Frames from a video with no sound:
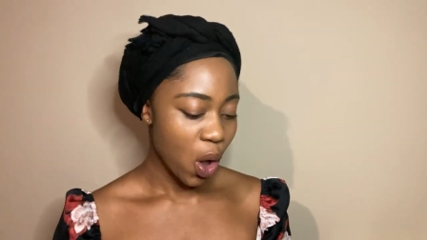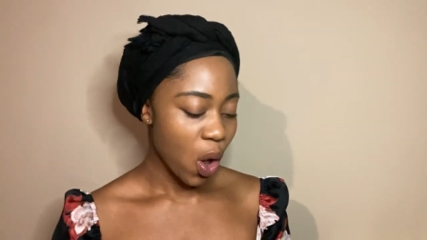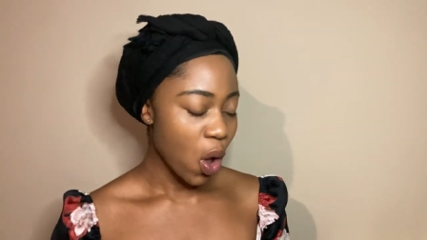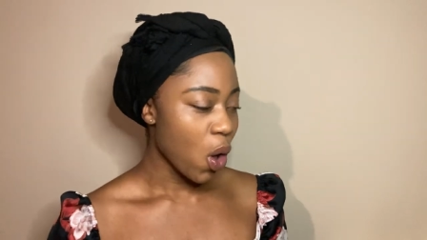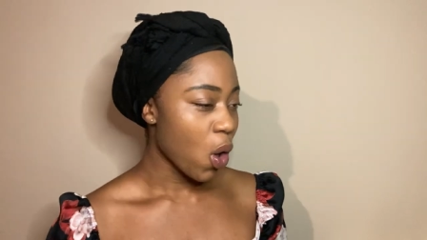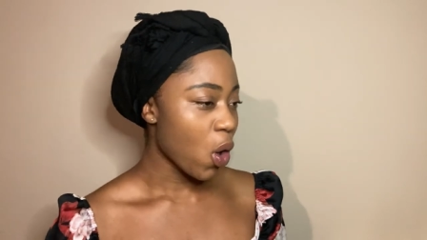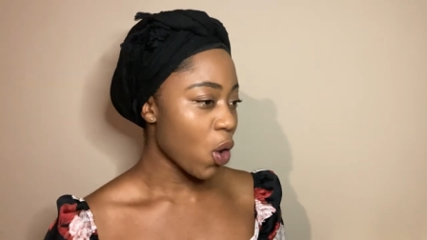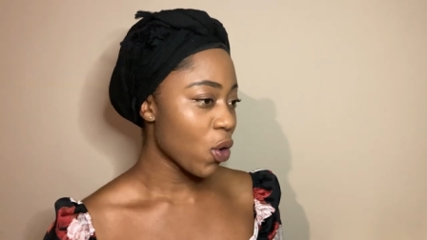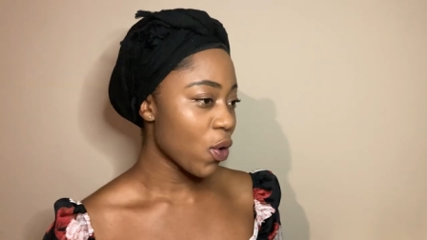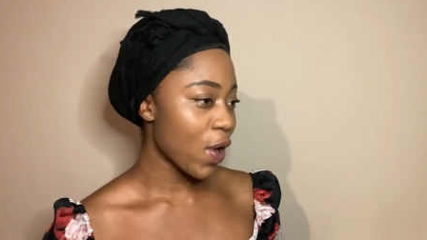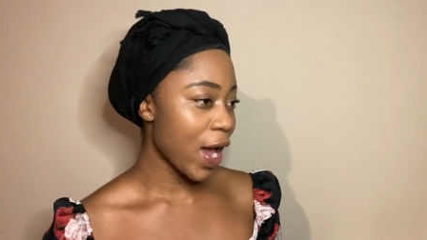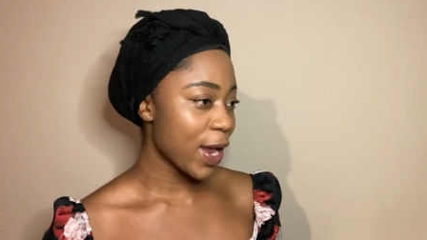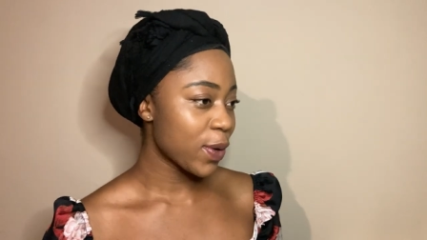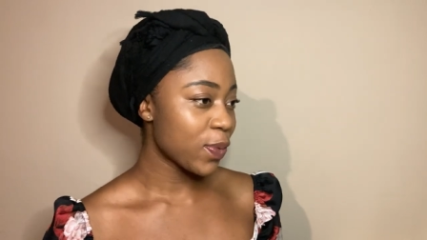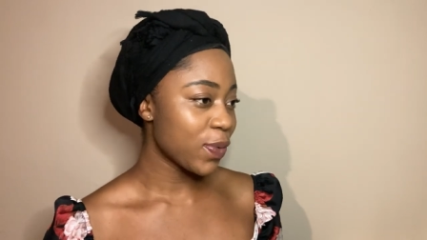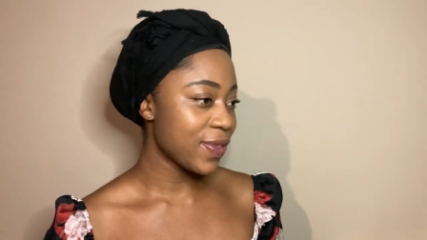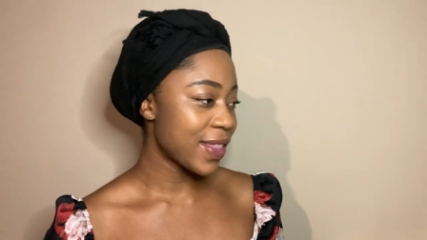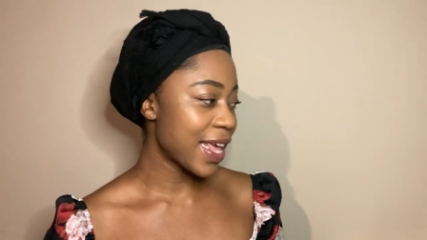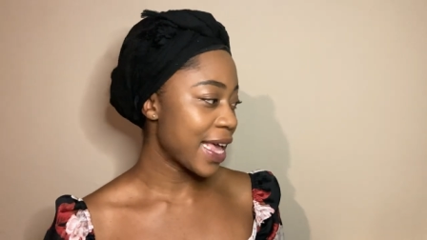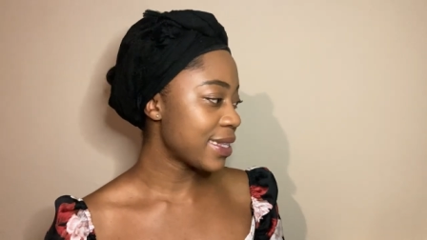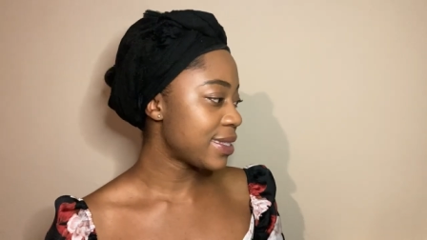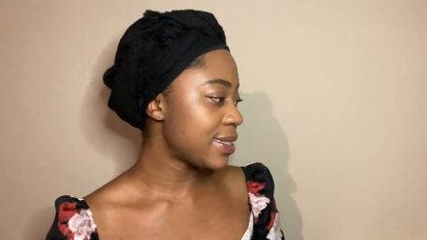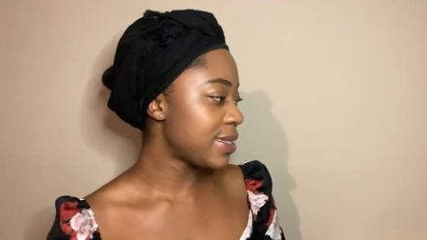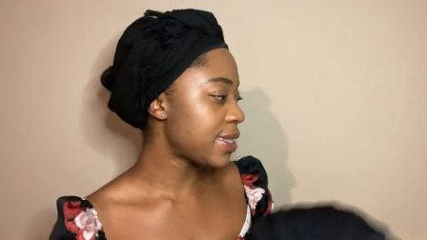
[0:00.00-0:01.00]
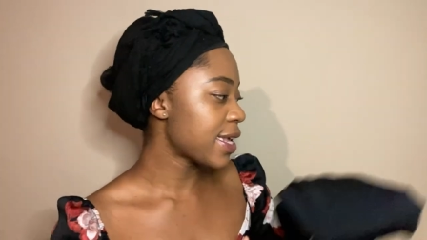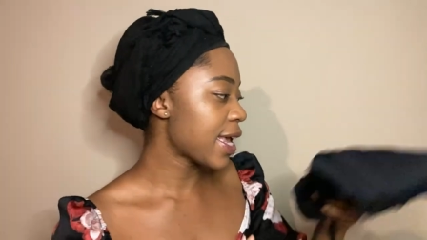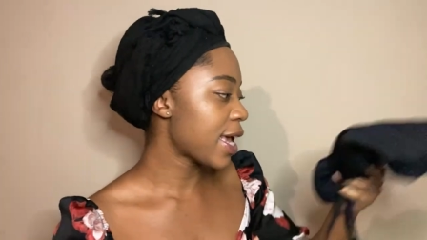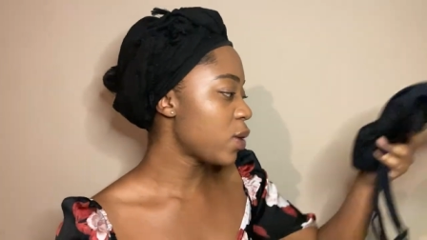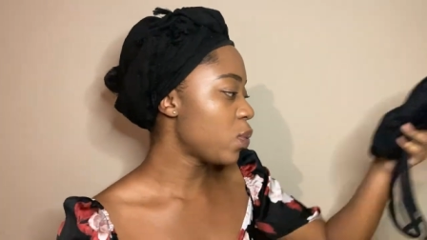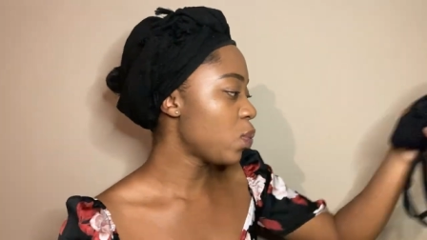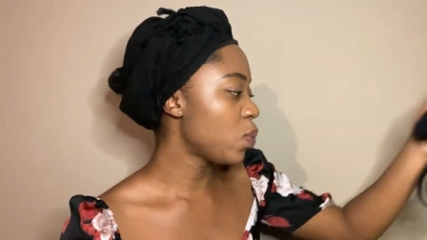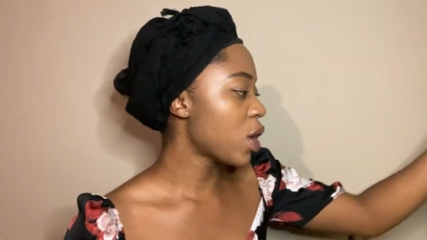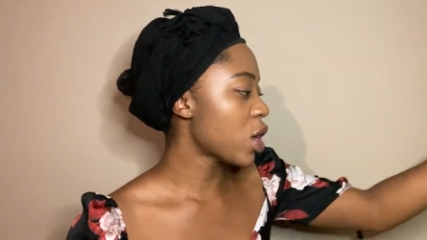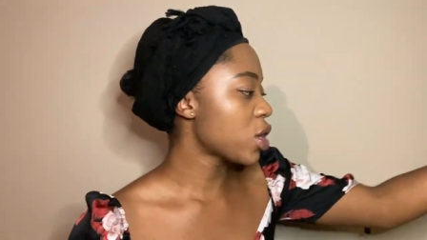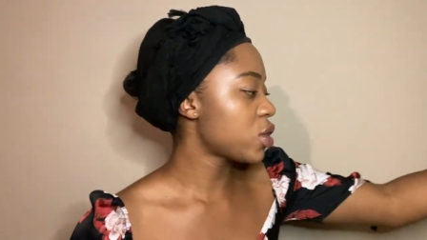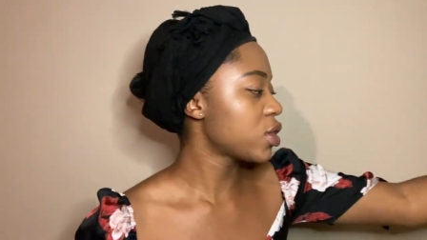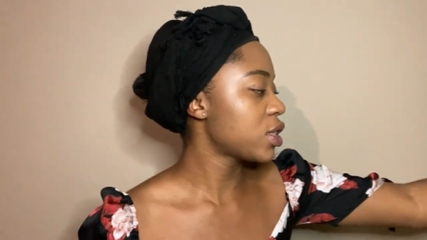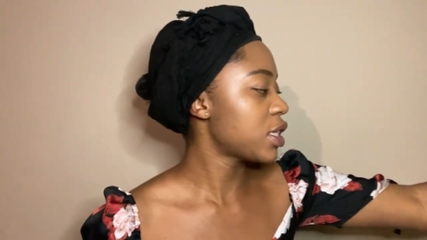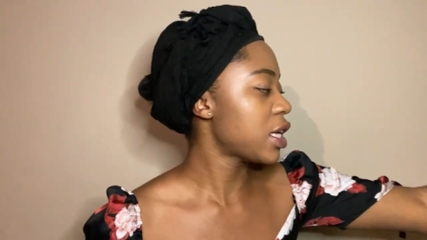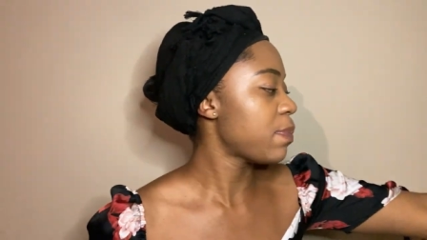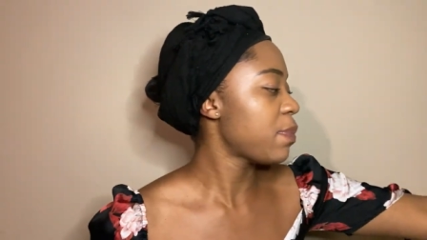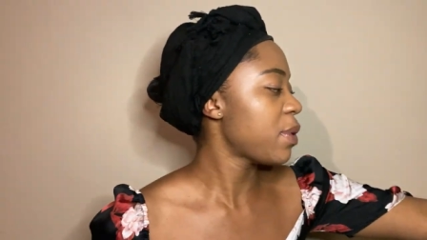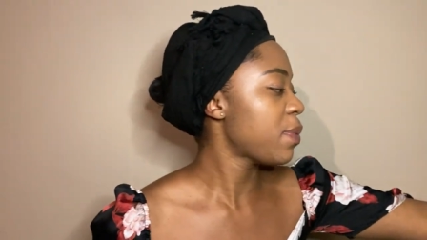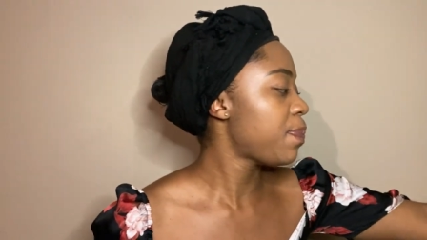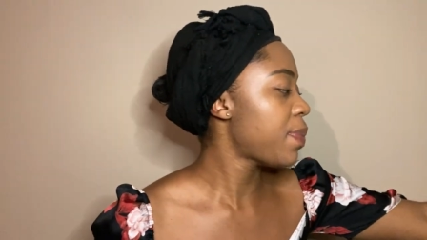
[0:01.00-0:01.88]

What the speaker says: Alright, with that said, we're also going to be